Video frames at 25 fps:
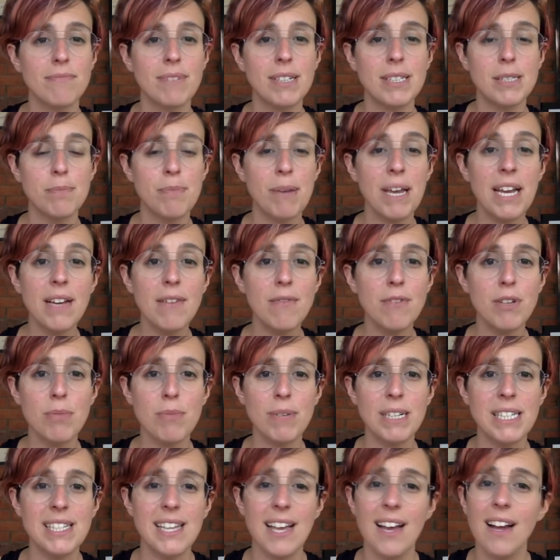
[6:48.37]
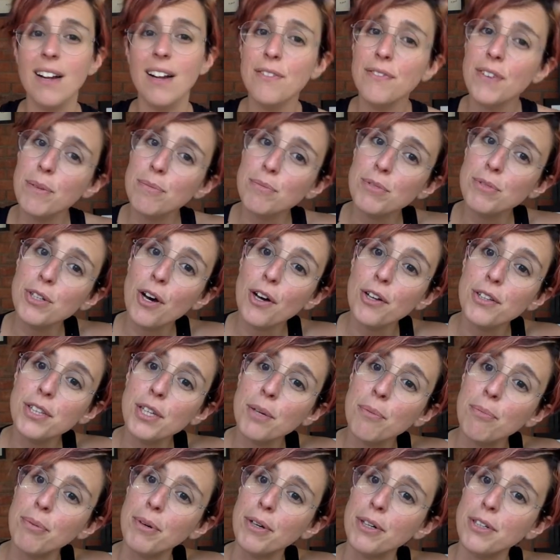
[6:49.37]
speaking with myself, I'm not
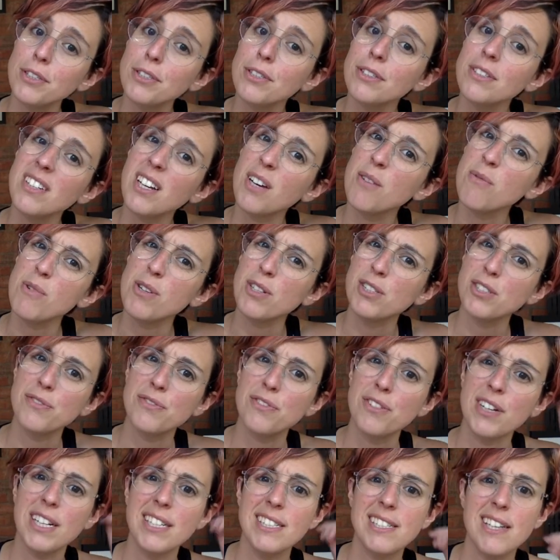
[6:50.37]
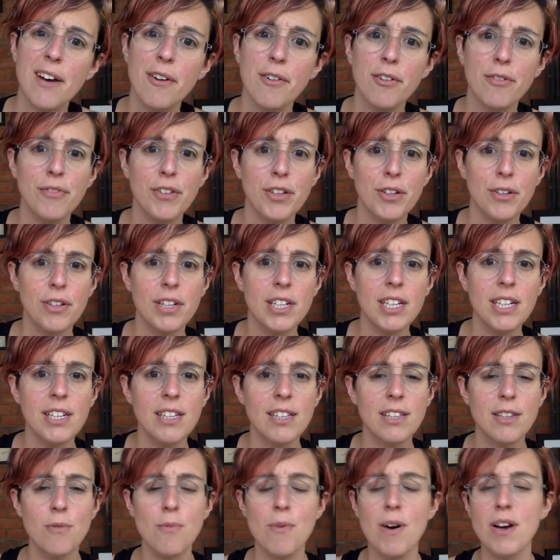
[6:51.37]
the person I was fresh out of
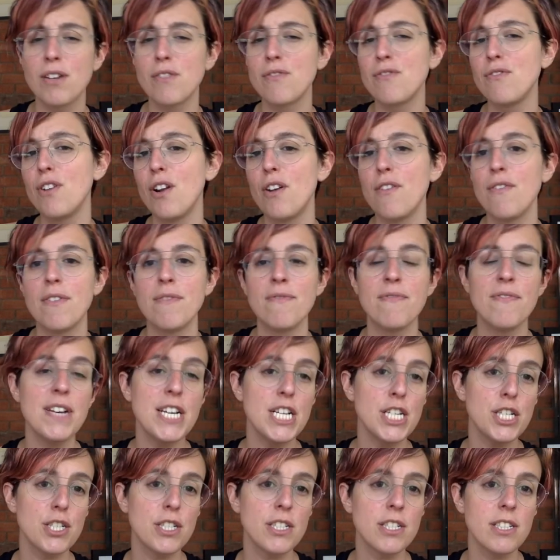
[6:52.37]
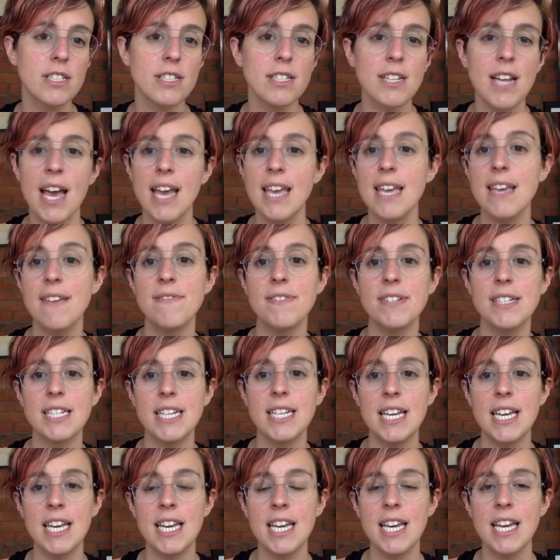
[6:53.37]
uni, the one full of ambition,
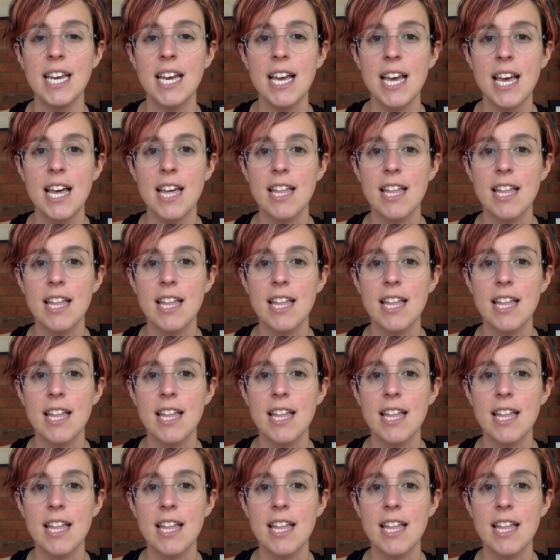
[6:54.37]
naivety,